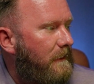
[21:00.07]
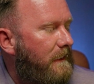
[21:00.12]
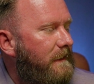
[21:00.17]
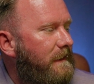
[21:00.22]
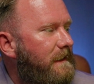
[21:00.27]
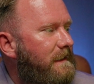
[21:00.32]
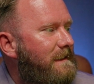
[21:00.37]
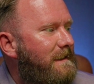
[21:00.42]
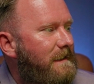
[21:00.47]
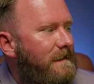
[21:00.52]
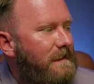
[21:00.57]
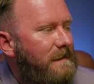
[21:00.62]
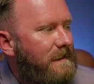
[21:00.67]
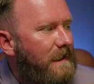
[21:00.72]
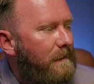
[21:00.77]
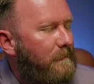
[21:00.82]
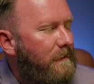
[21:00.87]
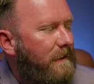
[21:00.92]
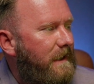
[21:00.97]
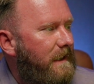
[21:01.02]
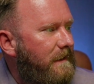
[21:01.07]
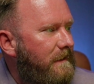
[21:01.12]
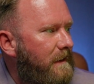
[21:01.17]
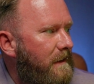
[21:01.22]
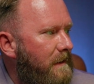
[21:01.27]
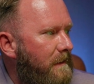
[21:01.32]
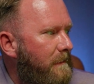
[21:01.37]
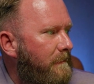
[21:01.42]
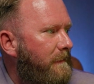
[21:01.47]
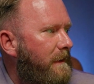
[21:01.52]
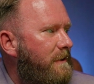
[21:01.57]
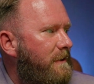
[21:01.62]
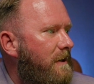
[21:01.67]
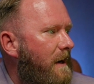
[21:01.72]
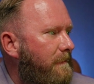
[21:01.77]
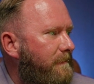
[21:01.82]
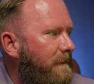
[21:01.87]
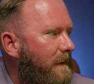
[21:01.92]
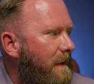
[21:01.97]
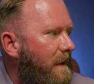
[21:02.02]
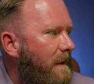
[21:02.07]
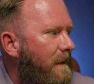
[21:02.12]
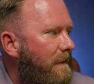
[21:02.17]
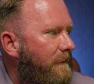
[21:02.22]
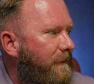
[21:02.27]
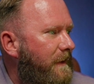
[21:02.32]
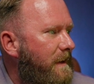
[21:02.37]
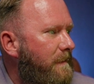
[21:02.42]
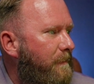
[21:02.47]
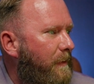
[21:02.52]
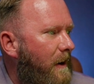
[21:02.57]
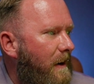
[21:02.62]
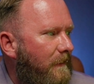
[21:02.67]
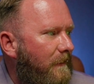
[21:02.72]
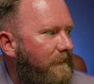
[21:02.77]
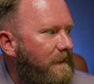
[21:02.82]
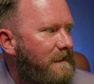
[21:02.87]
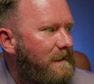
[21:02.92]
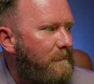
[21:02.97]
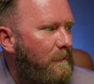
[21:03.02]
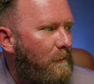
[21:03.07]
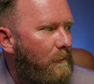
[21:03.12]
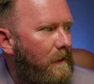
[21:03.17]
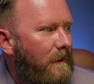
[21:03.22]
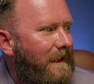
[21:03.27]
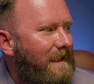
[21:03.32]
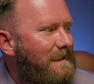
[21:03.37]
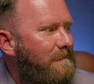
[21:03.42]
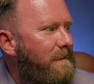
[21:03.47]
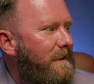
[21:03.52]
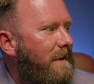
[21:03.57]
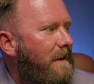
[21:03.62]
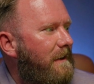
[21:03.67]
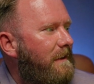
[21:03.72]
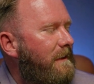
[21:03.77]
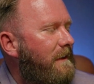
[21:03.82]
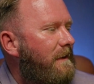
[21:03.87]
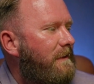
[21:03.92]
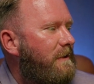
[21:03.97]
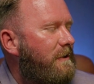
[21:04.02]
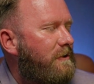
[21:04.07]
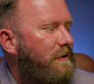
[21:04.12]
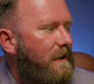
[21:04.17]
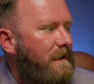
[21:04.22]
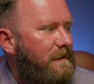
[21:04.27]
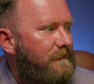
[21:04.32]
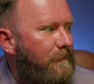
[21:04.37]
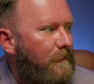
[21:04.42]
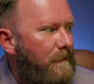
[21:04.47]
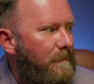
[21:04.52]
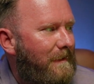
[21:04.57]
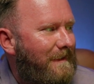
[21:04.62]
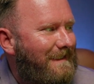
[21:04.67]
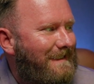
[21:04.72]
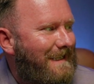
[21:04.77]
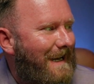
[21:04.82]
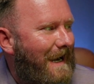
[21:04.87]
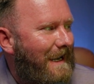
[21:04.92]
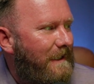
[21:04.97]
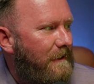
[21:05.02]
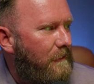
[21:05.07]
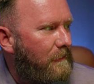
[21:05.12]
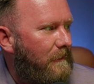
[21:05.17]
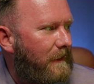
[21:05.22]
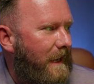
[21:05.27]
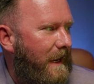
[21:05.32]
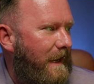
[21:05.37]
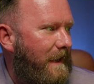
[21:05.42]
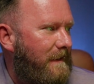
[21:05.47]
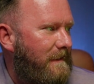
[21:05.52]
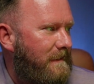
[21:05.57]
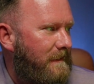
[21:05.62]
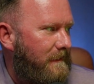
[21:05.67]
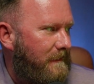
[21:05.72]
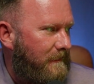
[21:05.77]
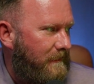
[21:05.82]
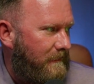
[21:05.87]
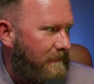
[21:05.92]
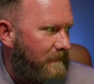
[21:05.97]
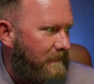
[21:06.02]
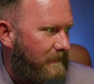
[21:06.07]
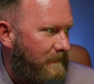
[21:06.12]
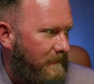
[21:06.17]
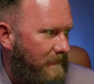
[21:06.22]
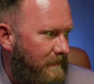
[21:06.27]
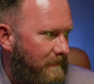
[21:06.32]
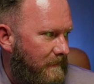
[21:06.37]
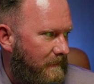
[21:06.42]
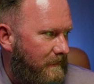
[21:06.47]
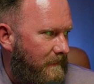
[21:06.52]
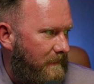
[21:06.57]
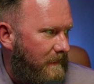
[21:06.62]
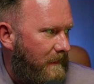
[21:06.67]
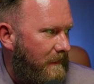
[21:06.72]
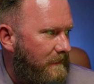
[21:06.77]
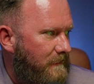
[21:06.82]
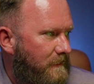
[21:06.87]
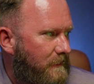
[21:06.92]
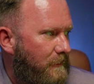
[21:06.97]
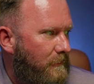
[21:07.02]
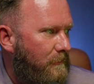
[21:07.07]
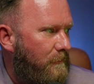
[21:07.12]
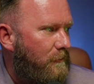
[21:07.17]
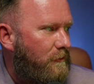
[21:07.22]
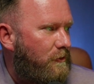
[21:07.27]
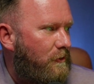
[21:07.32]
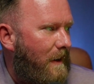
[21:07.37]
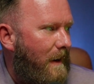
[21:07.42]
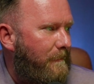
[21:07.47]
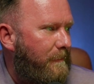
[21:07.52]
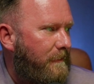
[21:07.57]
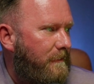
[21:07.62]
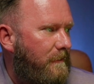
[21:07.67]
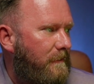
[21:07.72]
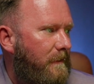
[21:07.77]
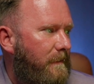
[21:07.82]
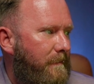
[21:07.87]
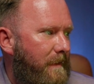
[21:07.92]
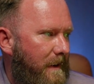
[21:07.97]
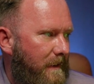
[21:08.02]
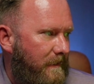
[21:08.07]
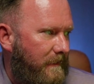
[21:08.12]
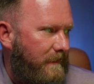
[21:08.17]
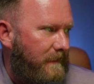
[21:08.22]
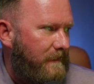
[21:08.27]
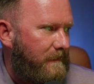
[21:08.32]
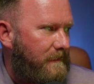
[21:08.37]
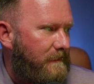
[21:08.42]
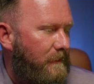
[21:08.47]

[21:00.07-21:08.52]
Look at this. Disney's Animal Kingdom. They dropped theme park. Visible work has begun to transform Dino Land into Tropical America.